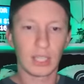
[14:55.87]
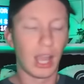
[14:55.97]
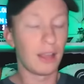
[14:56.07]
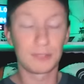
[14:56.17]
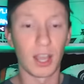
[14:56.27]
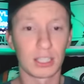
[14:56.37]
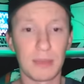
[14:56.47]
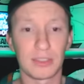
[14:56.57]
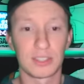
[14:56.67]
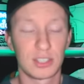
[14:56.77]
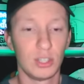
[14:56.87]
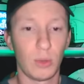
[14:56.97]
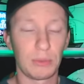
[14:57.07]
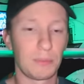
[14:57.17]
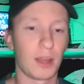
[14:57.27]
I've talked about this too
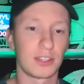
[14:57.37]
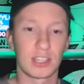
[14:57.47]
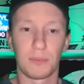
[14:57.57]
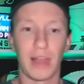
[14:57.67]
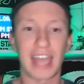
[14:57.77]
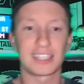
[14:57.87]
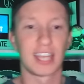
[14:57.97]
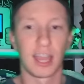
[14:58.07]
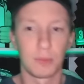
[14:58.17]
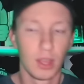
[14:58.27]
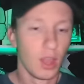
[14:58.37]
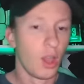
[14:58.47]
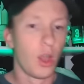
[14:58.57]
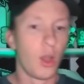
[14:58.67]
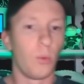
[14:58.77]
when we brought this up last time.
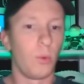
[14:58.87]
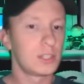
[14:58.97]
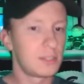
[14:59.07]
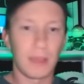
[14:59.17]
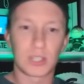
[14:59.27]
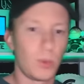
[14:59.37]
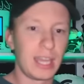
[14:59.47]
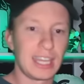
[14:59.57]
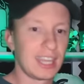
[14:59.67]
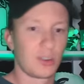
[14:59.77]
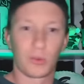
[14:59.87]
What's the best way to get a